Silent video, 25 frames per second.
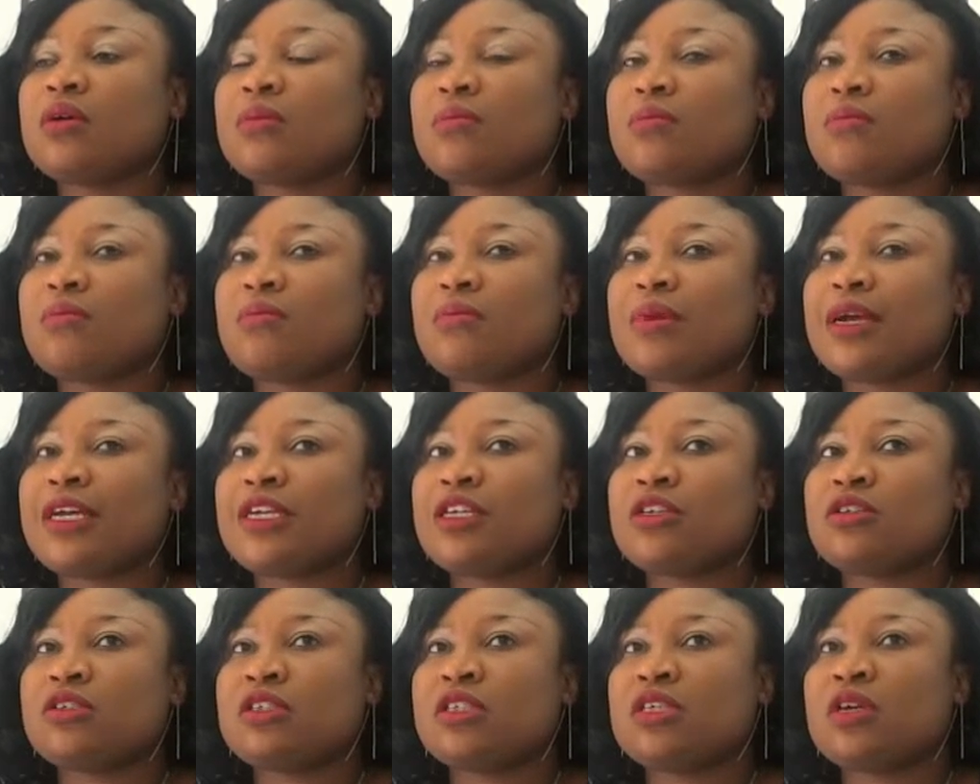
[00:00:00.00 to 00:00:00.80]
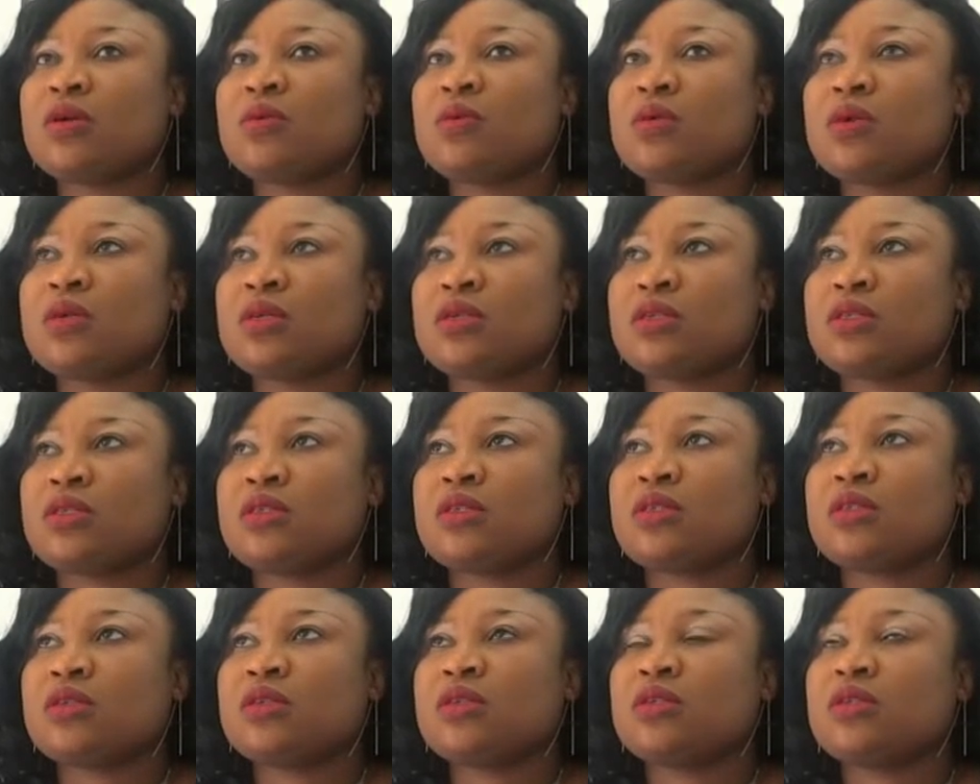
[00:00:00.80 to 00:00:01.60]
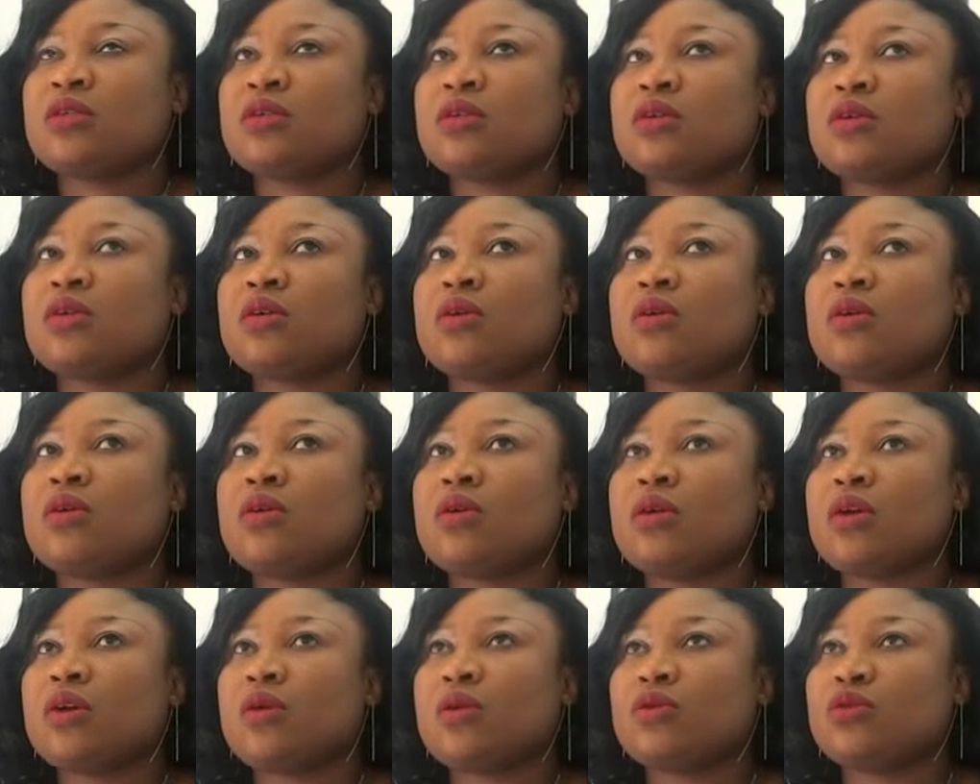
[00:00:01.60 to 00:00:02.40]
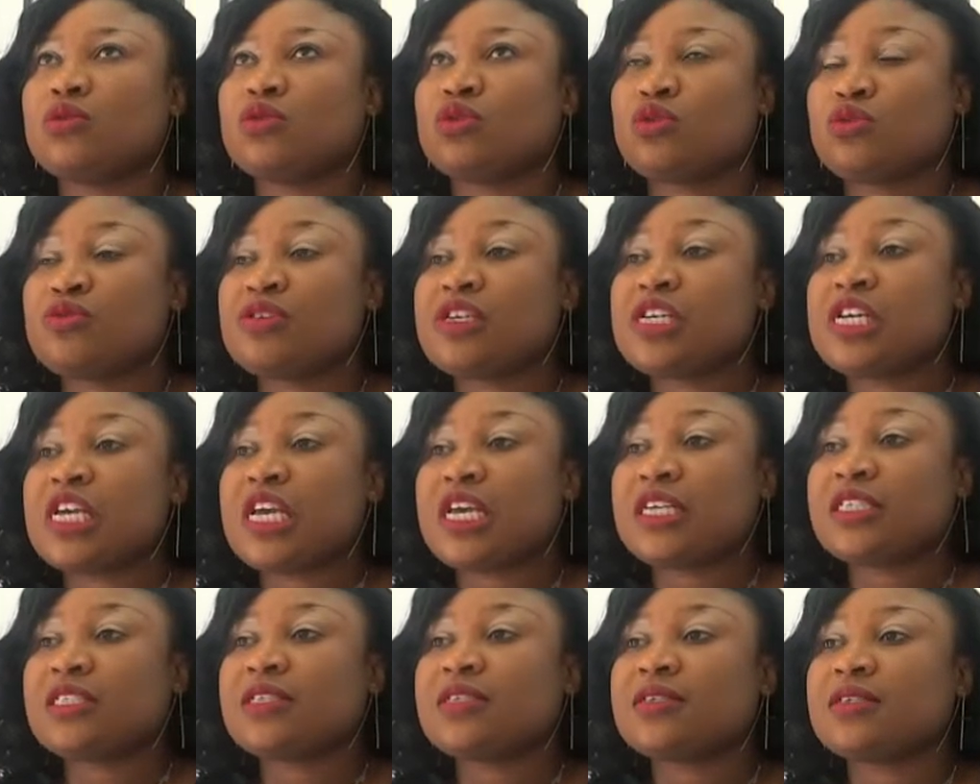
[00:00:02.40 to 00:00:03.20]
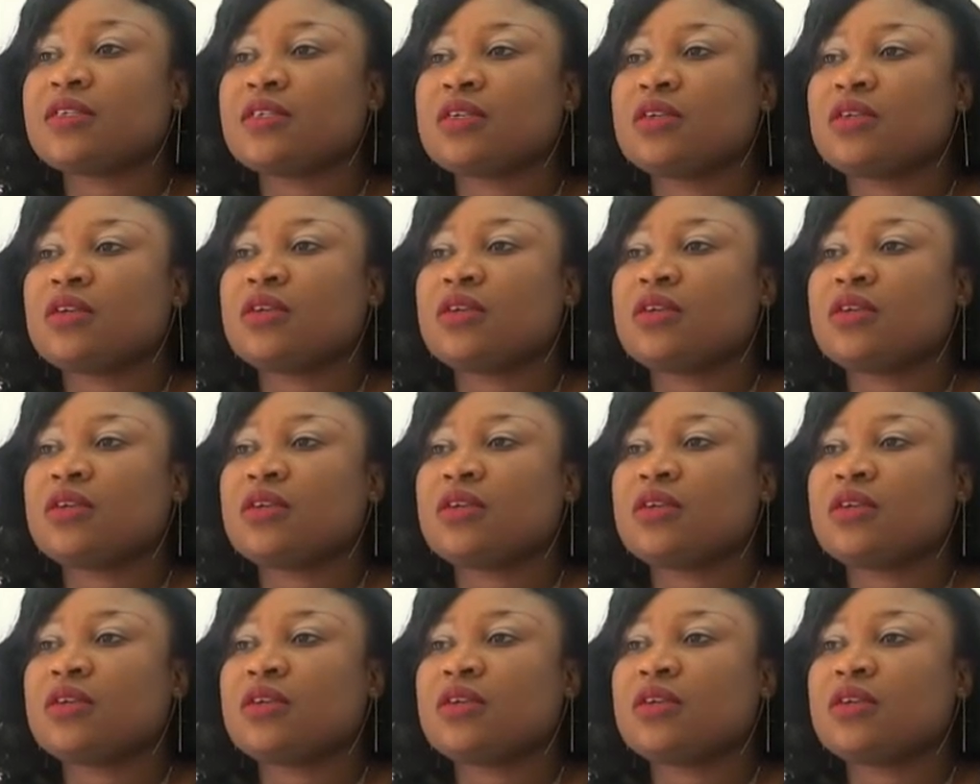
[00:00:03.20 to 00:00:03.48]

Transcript: my daughter was 2 years.